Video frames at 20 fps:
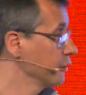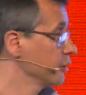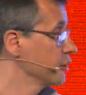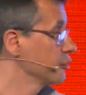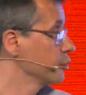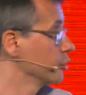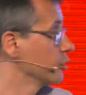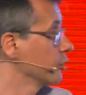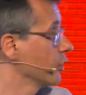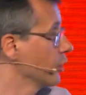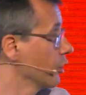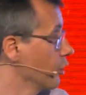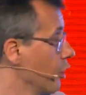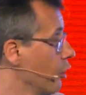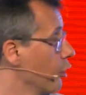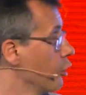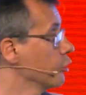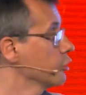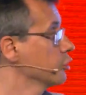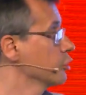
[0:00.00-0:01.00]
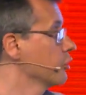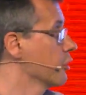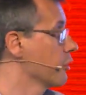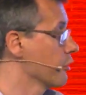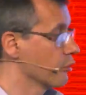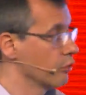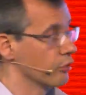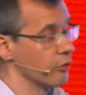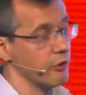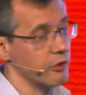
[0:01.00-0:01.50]
which would go
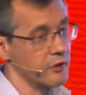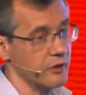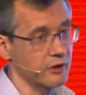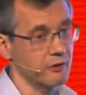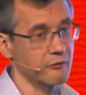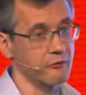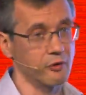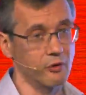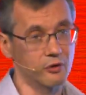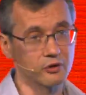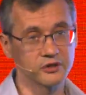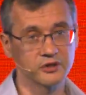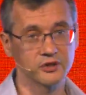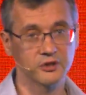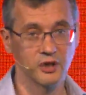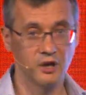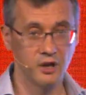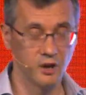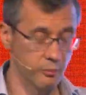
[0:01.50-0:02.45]
through the reverse